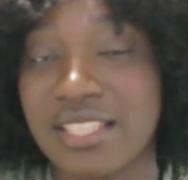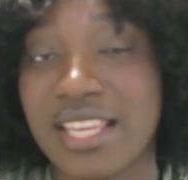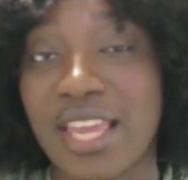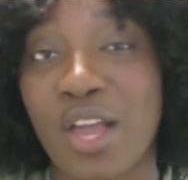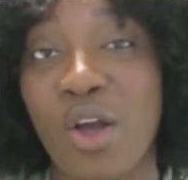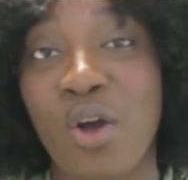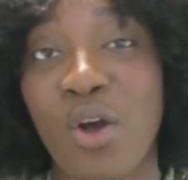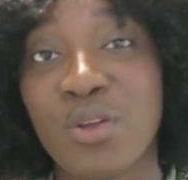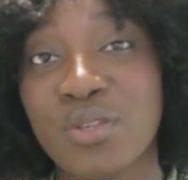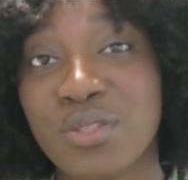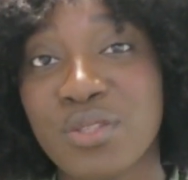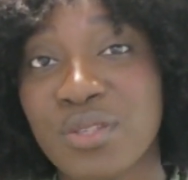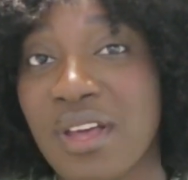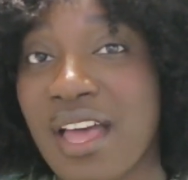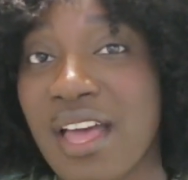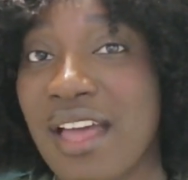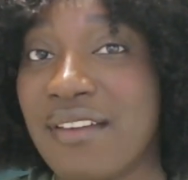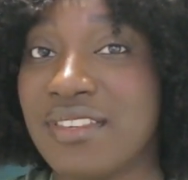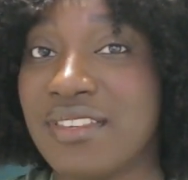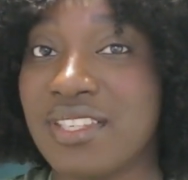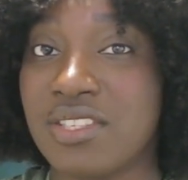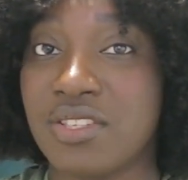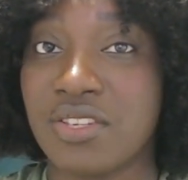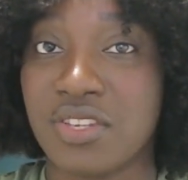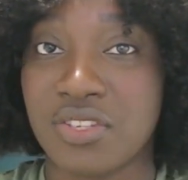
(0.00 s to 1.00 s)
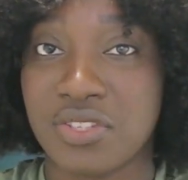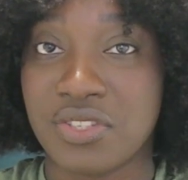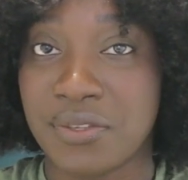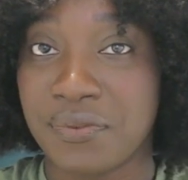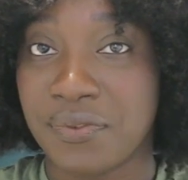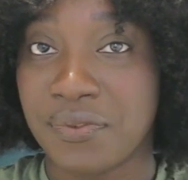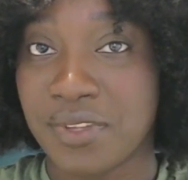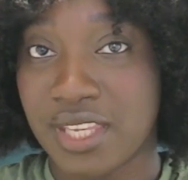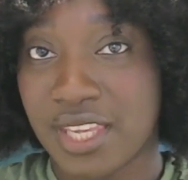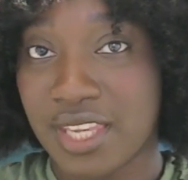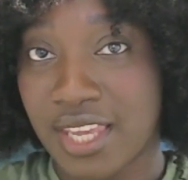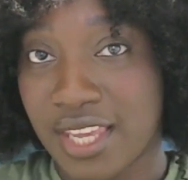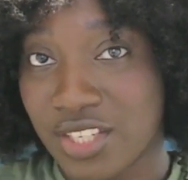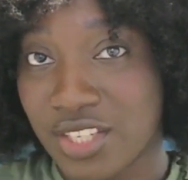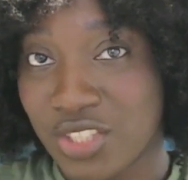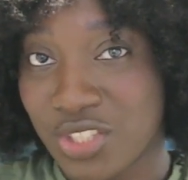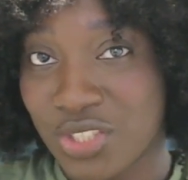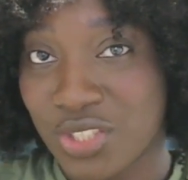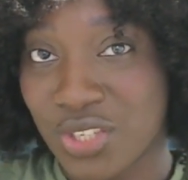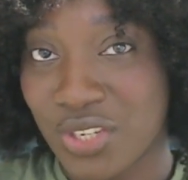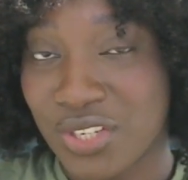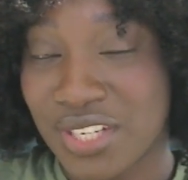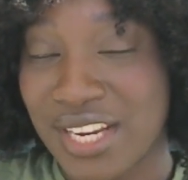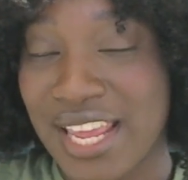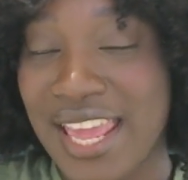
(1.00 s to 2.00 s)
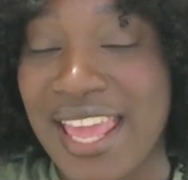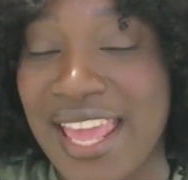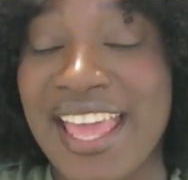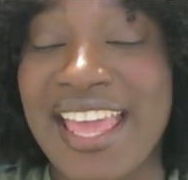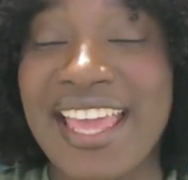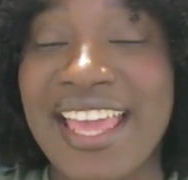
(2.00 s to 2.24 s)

They also have a certification